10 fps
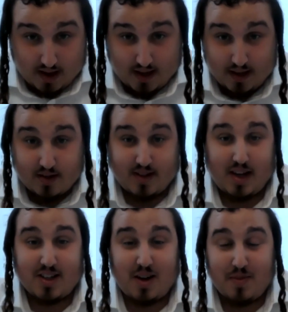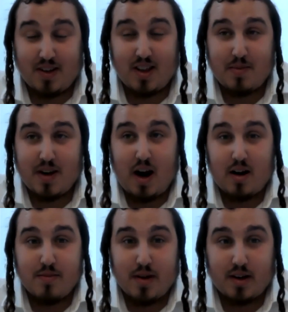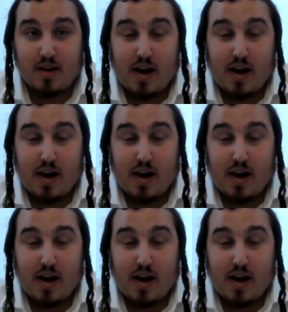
he says something to them in Arabic,